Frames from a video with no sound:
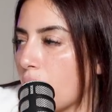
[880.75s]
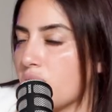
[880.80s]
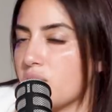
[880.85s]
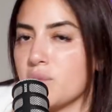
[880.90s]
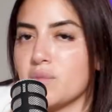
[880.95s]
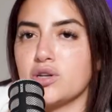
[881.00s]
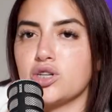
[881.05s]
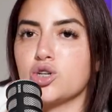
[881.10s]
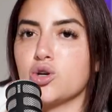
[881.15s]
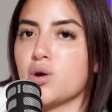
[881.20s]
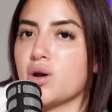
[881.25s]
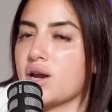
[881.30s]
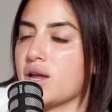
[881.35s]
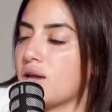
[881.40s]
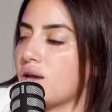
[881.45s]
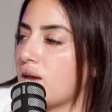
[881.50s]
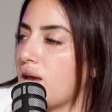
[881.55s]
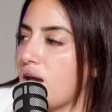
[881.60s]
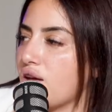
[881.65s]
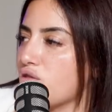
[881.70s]
The
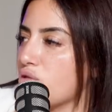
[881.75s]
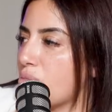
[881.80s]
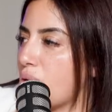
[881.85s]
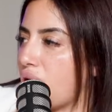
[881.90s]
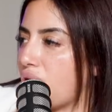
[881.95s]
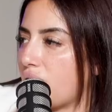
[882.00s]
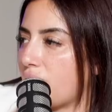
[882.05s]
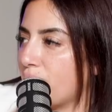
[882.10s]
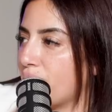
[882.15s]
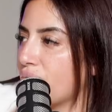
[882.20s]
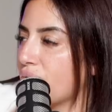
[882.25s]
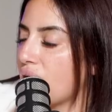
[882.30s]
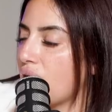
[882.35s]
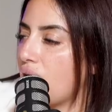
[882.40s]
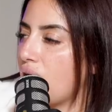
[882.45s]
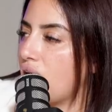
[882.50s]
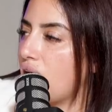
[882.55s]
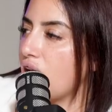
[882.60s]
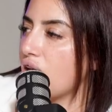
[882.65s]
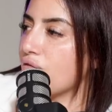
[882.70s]
majority, everybody.
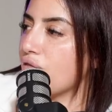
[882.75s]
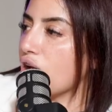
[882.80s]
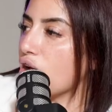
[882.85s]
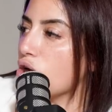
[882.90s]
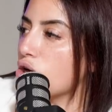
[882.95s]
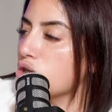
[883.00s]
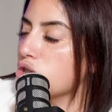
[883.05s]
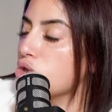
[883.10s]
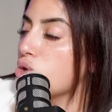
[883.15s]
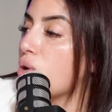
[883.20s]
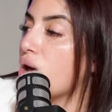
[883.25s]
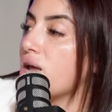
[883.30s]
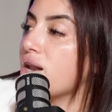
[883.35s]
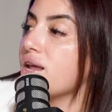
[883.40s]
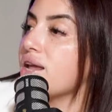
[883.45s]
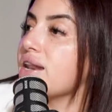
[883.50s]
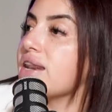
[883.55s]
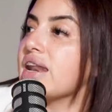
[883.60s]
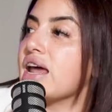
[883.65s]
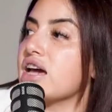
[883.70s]
If I go to
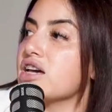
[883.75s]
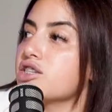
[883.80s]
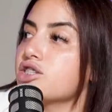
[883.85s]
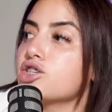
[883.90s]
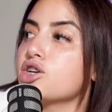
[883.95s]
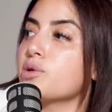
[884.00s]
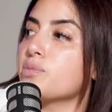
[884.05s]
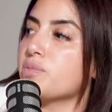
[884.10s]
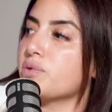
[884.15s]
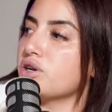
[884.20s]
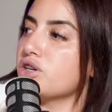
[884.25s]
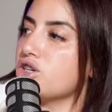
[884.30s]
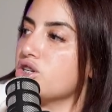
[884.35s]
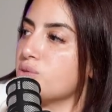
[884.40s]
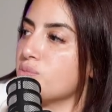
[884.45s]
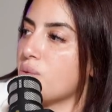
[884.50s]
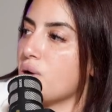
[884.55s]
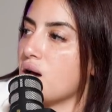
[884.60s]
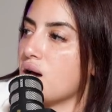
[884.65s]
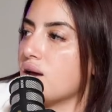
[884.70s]
any nicer brunch
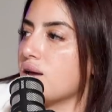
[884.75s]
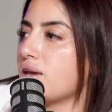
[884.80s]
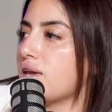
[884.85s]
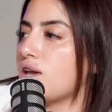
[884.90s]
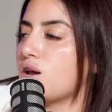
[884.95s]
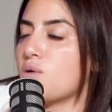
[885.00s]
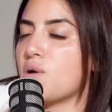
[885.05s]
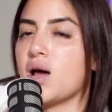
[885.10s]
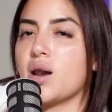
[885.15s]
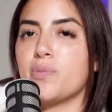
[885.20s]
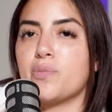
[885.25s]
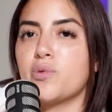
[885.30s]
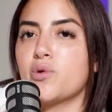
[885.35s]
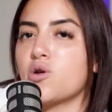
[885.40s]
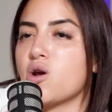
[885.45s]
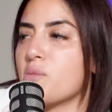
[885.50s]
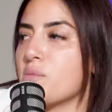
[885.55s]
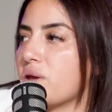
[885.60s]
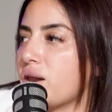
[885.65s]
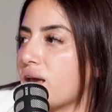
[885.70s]
spot, igual
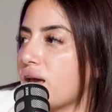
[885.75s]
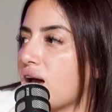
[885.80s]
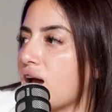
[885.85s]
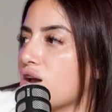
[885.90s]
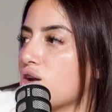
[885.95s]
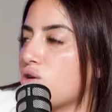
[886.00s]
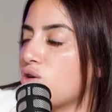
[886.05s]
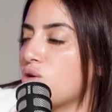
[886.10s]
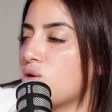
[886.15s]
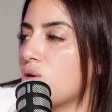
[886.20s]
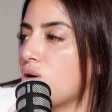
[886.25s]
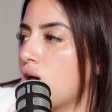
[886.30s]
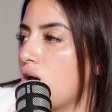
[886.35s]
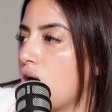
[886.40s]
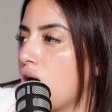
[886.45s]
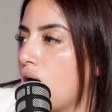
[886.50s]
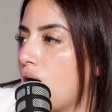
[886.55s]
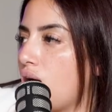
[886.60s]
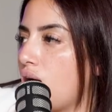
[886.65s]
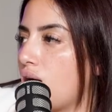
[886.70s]
puro americano.
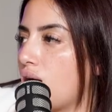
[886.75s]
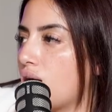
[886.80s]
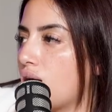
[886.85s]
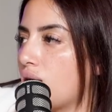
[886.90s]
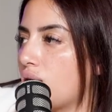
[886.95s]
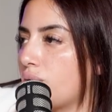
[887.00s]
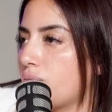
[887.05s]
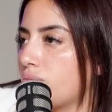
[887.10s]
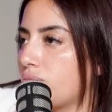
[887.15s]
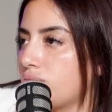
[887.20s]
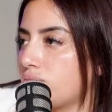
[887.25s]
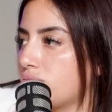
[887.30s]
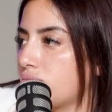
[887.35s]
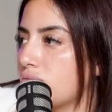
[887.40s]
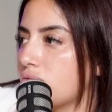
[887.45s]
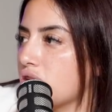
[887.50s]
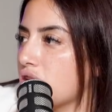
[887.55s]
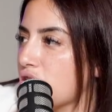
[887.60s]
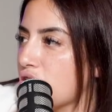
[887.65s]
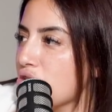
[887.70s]

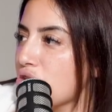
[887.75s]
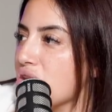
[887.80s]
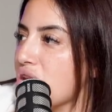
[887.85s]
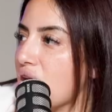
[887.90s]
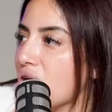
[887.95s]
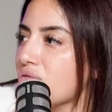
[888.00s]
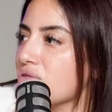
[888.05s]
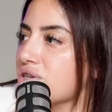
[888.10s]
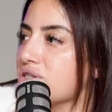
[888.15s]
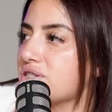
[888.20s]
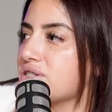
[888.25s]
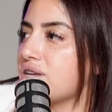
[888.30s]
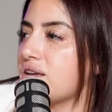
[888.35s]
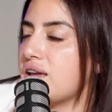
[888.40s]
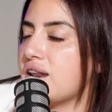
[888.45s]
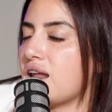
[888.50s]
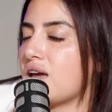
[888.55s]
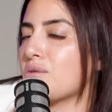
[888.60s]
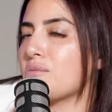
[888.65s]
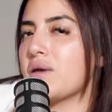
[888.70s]
you never see
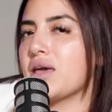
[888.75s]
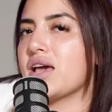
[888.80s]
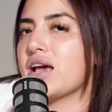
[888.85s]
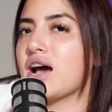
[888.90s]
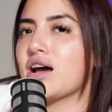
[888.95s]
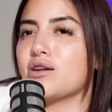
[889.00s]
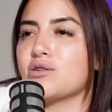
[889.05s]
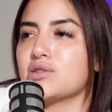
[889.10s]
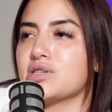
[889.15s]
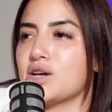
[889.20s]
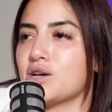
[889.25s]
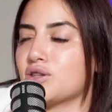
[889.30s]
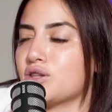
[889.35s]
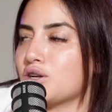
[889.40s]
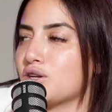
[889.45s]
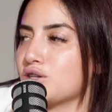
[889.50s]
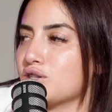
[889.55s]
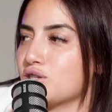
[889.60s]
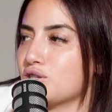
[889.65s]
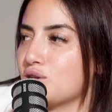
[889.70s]
like Mexicanos out
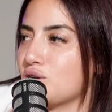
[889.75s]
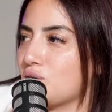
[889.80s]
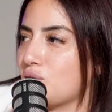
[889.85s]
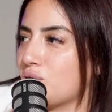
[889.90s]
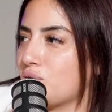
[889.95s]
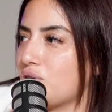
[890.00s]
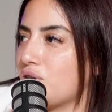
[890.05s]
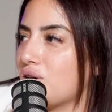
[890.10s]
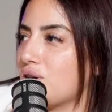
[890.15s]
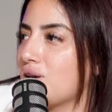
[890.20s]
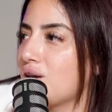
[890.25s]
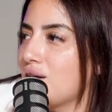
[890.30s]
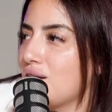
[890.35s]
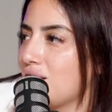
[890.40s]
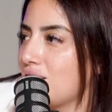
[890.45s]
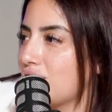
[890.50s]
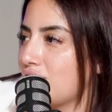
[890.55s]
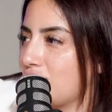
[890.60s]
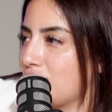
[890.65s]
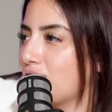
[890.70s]
there. So
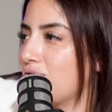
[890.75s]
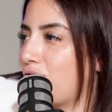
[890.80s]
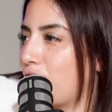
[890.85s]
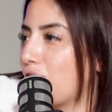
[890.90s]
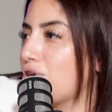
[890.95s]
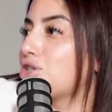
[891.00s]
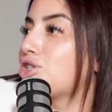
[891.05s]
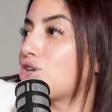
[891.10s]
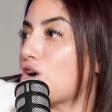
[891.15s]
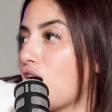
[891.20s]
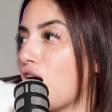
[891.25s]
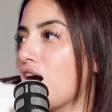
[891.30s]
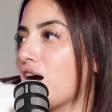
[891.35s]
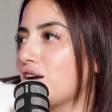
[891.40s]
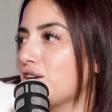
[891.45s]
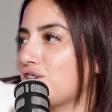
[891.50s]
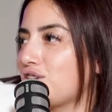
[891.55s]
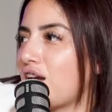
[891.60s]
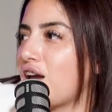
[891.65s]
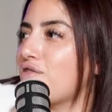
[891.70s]
for
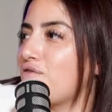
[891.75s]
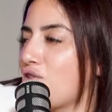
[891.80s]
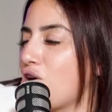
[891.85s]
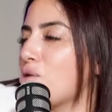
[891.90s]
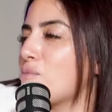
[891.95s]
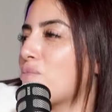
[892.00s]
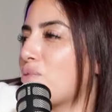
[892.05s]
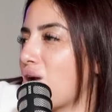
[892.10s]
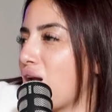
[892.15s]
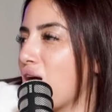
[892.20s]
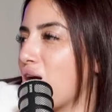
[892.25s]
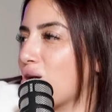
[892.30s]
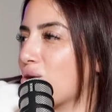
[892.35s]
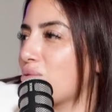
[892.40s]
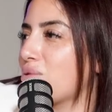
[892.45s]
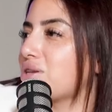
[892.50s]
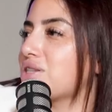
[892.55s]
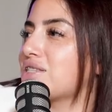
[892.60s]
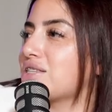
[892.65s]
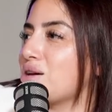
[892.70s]
Josh, I felt proud
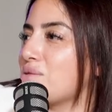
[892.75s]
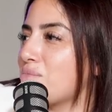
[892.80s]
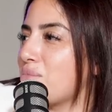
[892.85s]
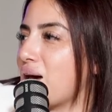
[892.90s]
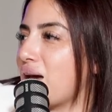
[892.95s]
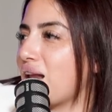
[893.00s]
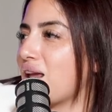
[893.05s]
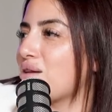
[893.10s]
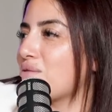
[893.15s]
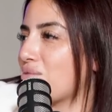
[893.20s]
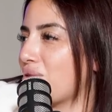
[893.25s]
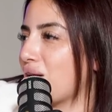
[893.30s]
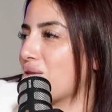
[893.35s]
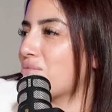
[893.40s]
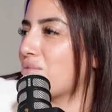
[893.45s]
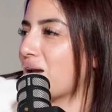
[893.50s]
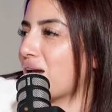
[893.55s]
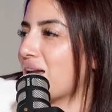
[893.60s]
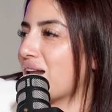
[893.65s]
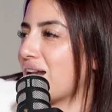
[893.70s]
when somebody
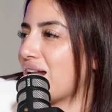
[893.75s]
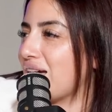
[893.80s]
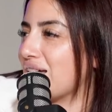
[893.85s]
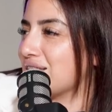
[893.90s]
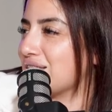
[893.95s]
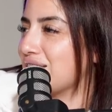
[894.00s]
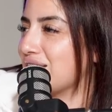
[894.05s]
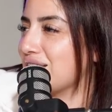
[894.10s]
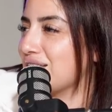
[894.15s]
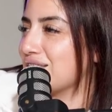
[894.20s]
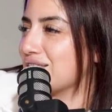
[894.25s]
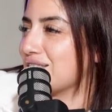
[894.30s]
recognized his